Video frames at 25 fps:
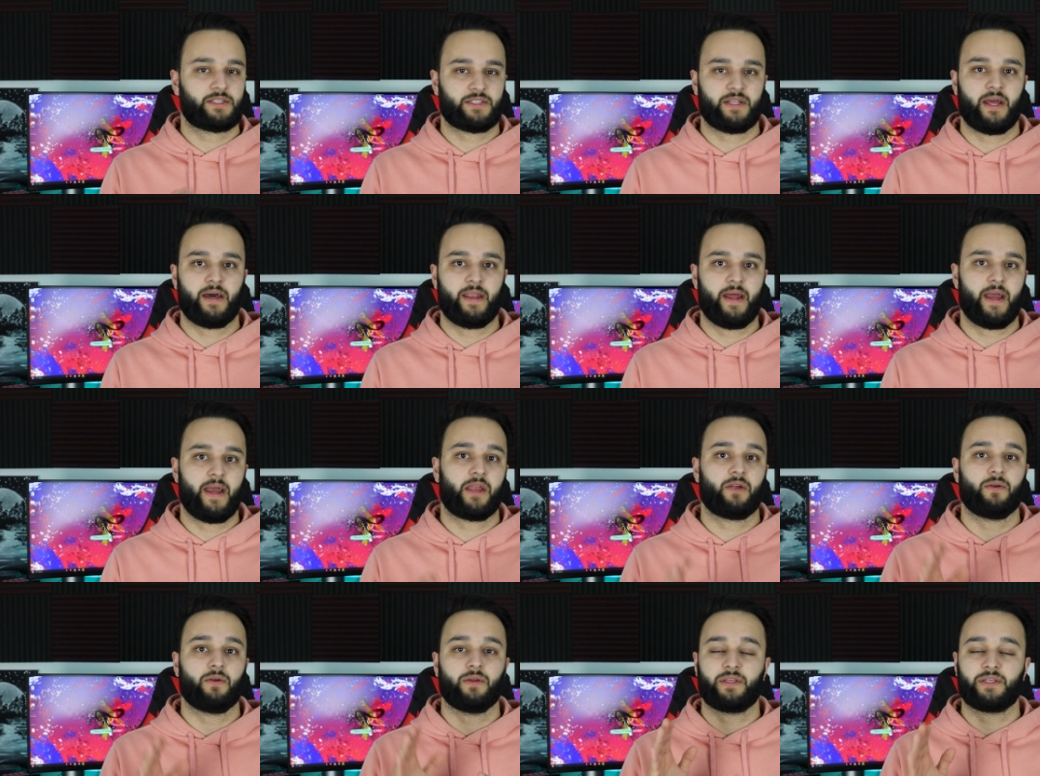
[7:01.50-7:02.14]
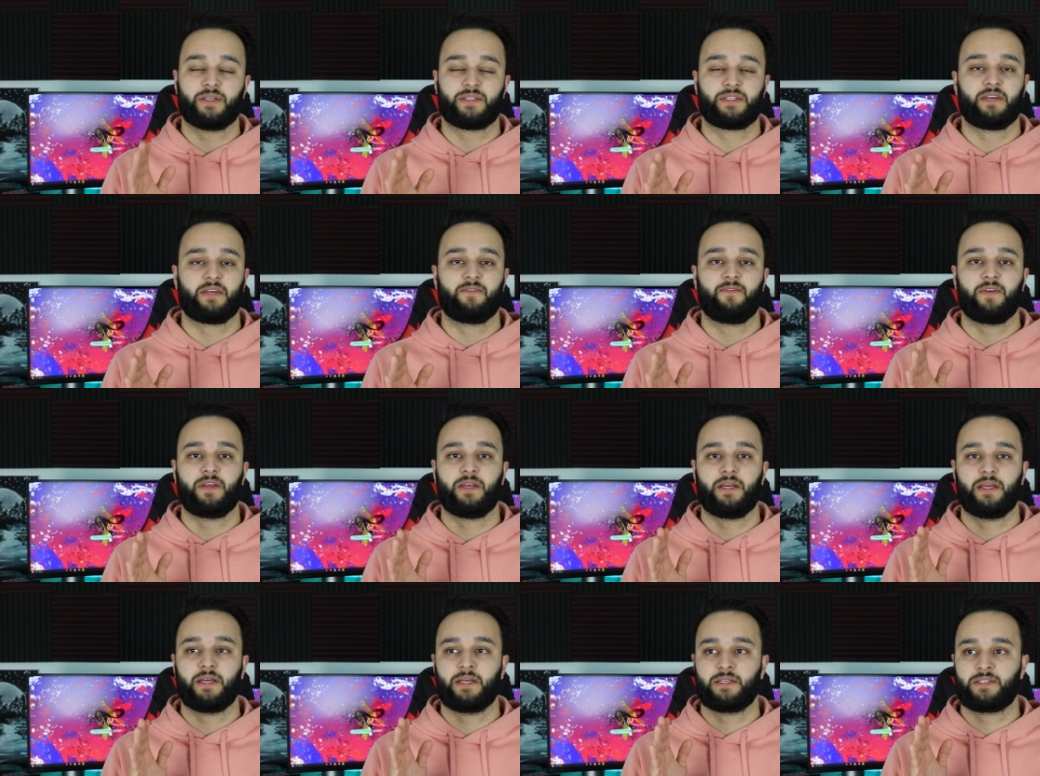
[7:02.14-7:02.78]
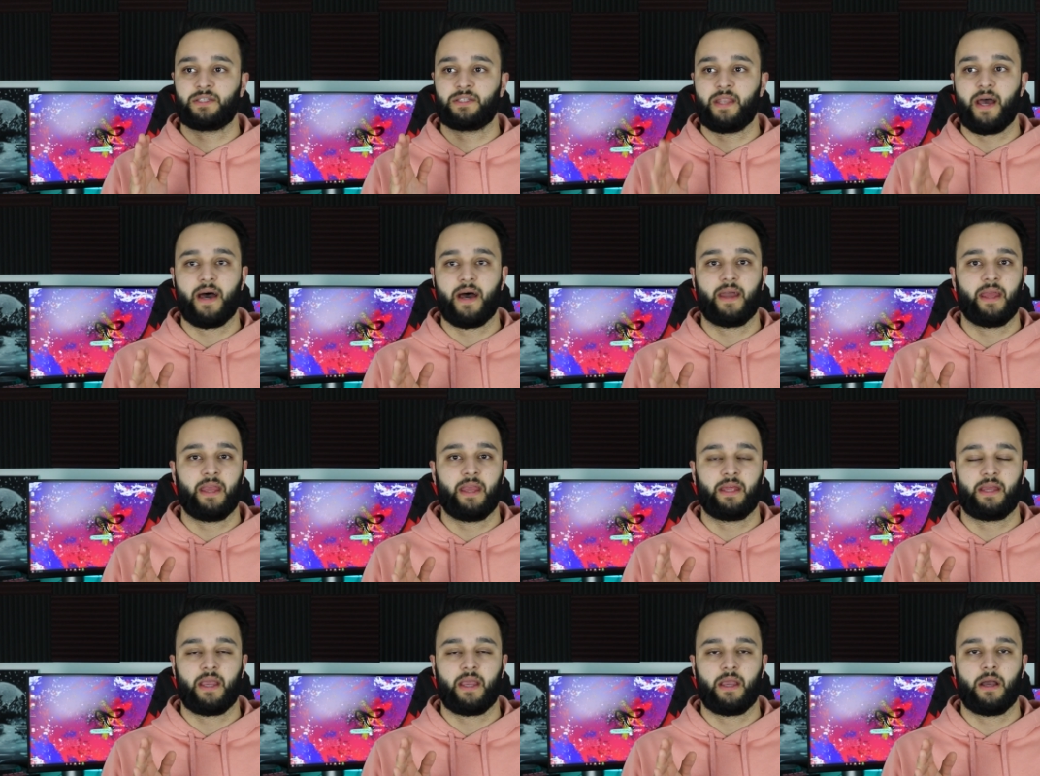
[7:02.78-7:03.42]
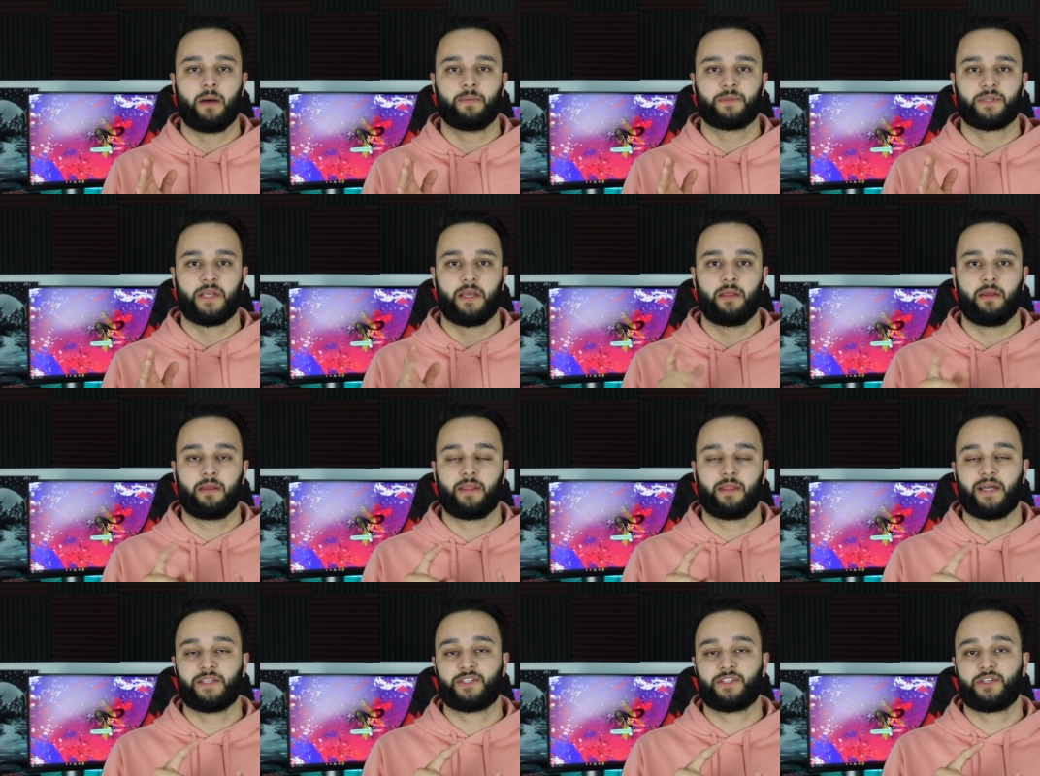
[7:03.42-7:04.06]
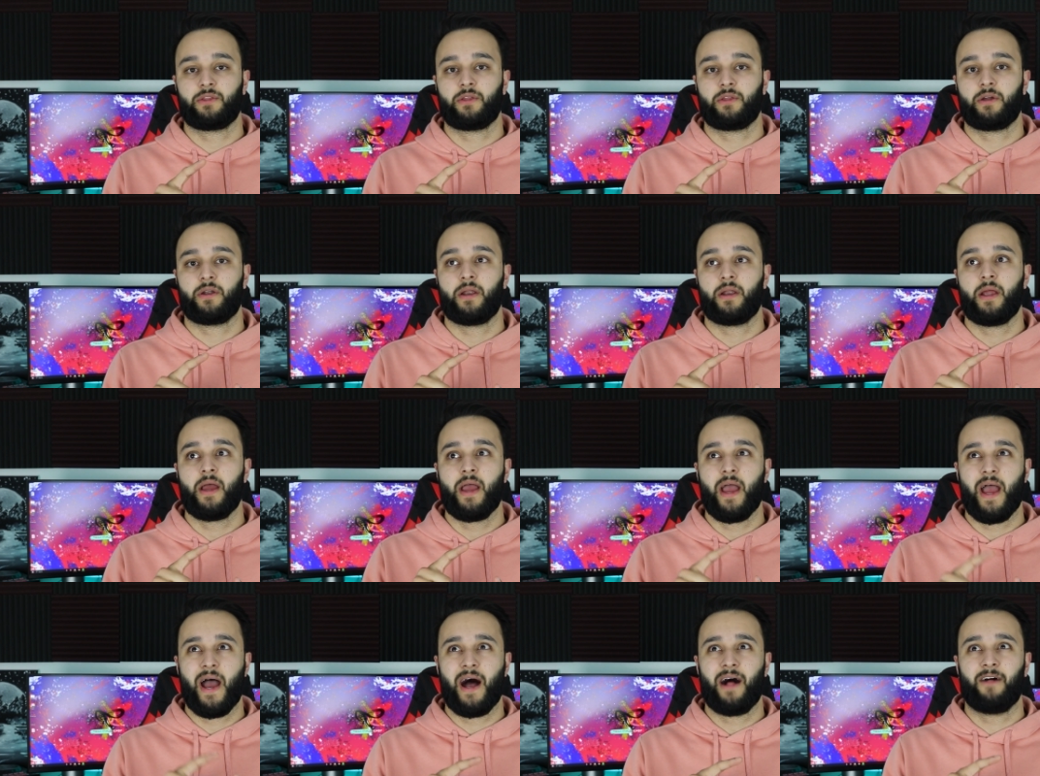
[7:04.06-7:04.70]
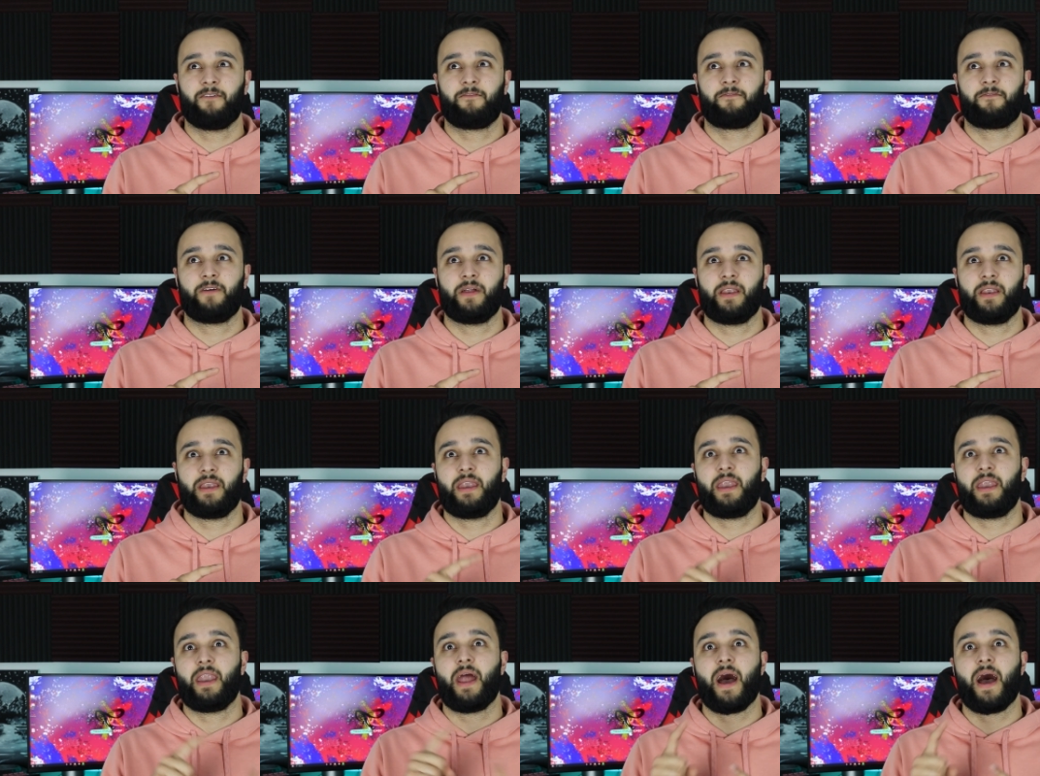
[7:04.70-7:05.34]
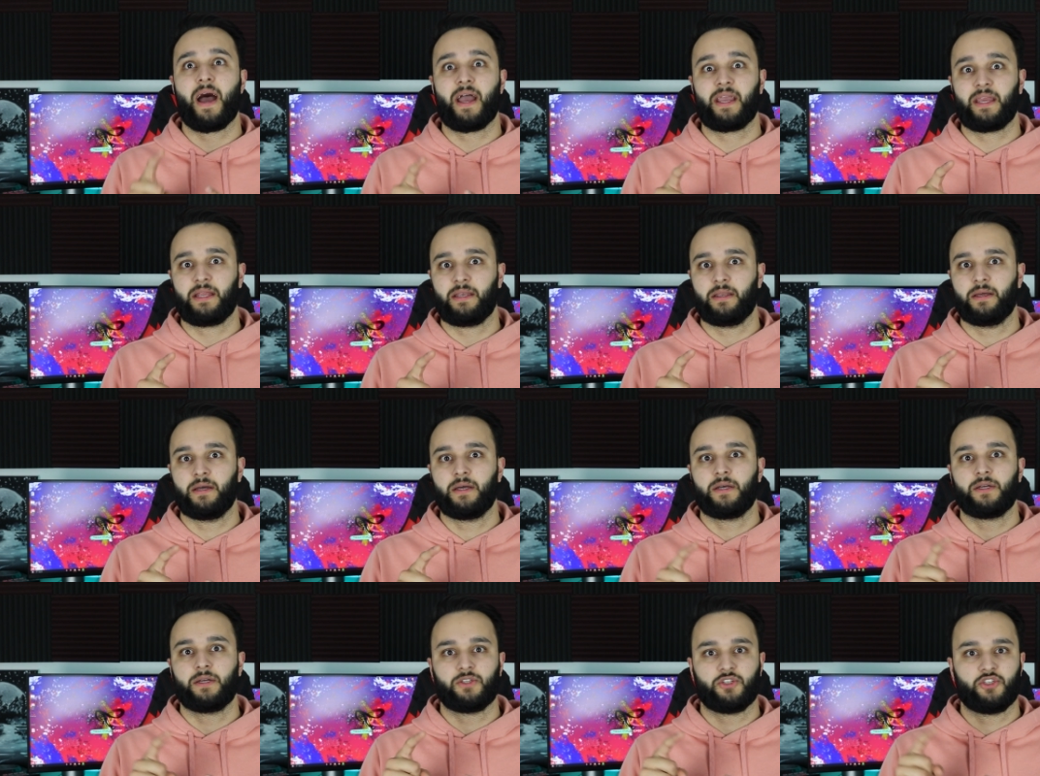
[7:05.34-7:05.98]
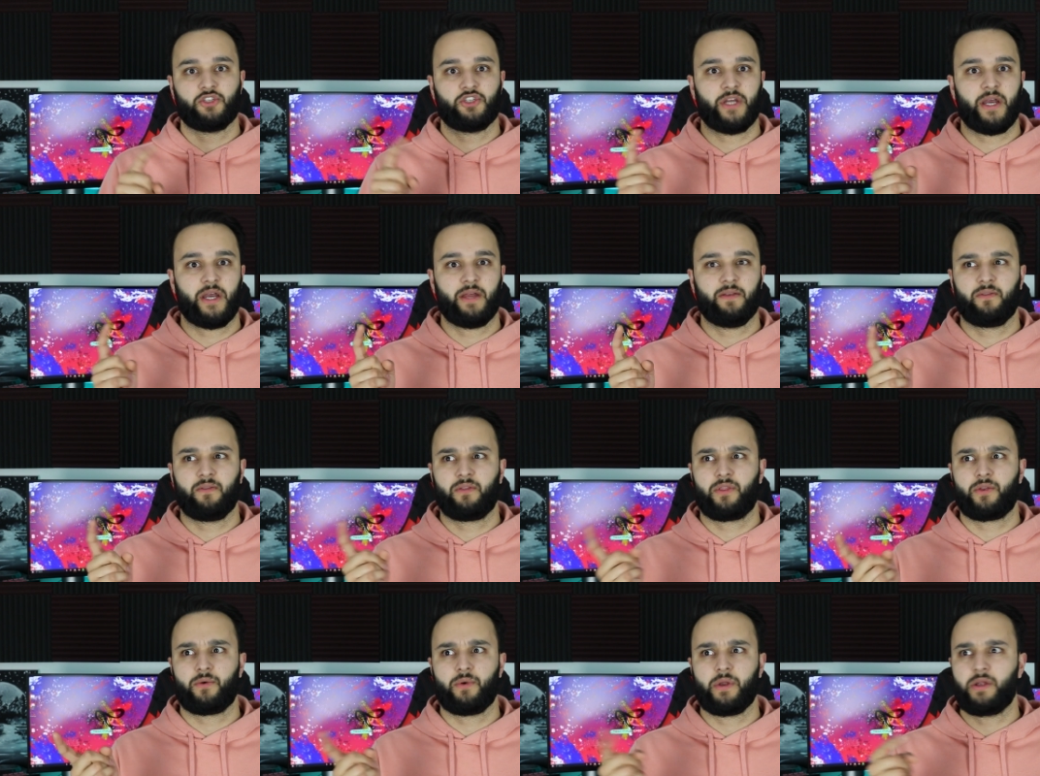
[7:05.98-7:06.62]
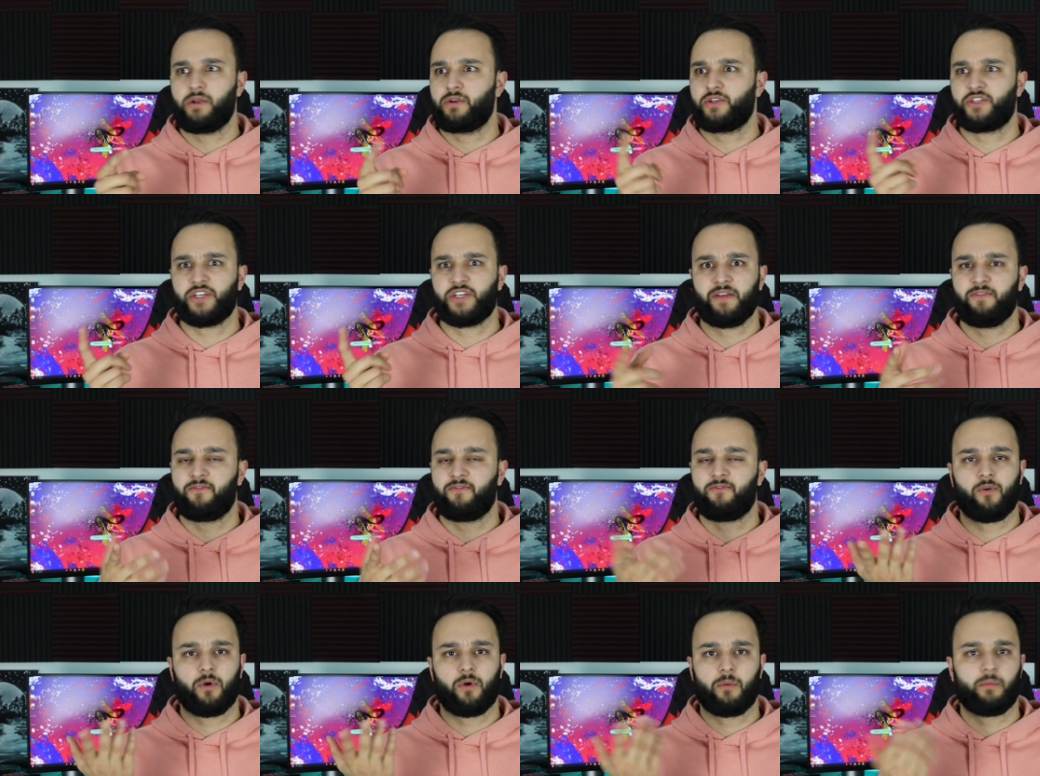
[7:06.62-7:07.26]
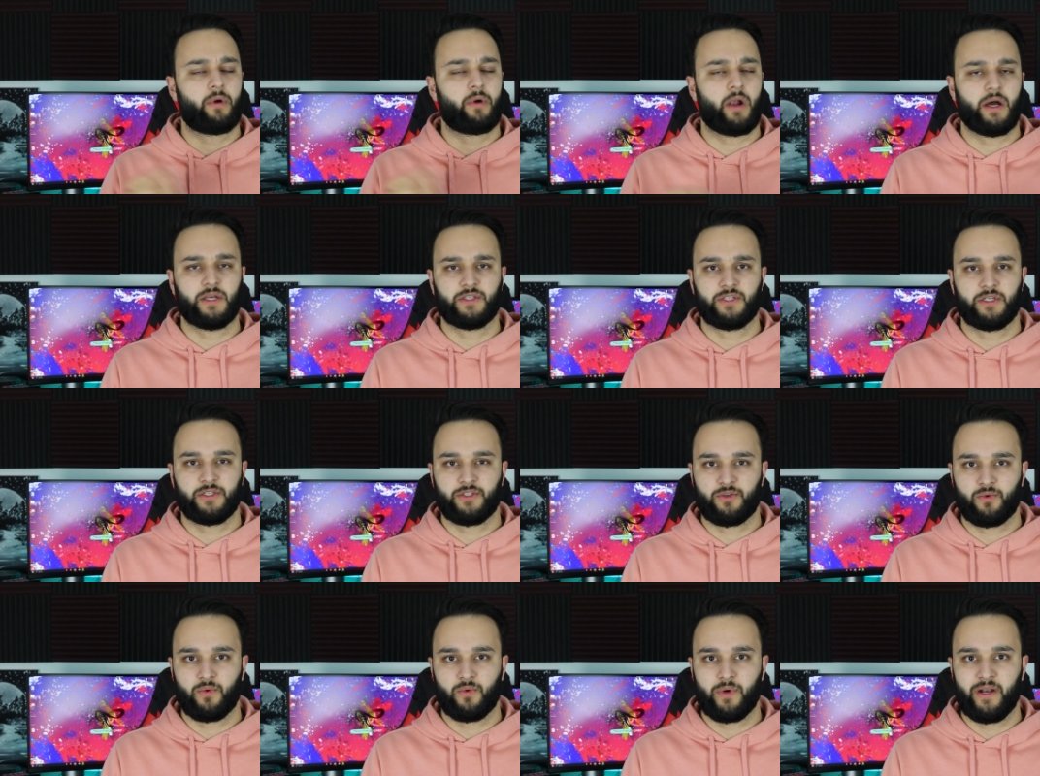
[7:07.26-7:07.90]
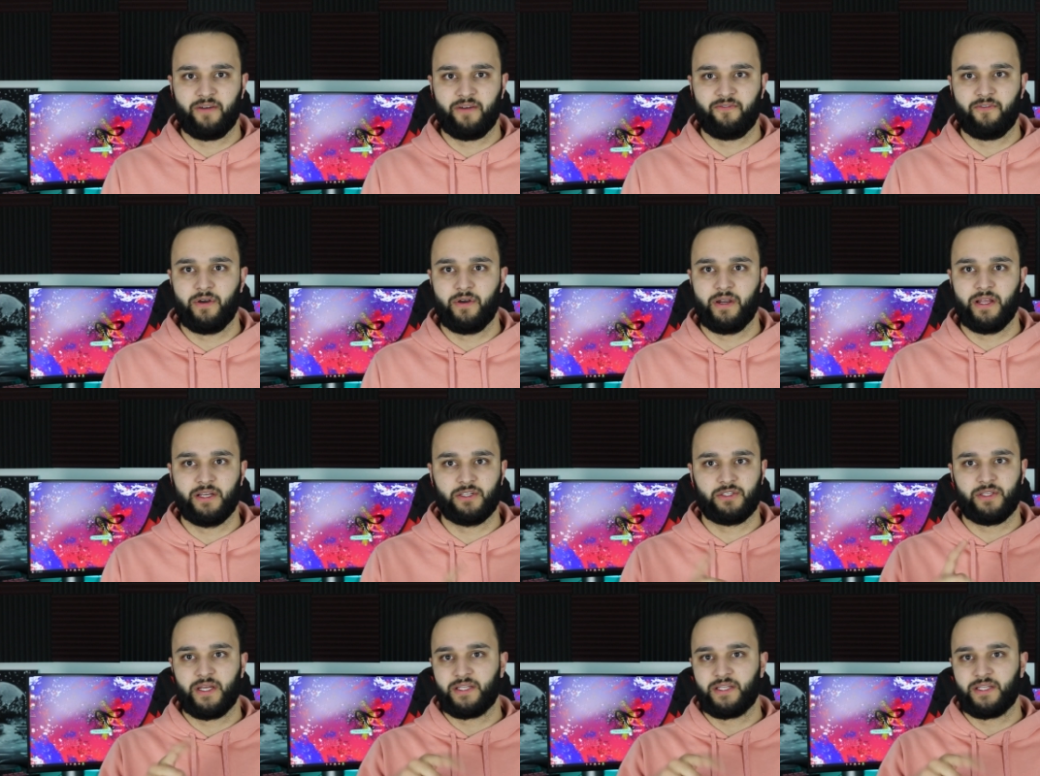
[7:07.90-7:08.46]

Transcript: that's not accurate. This TV is not 8K upscaling. That's in their Alpha 9 Gen 3 or Gen 4 processor, or whatever it is.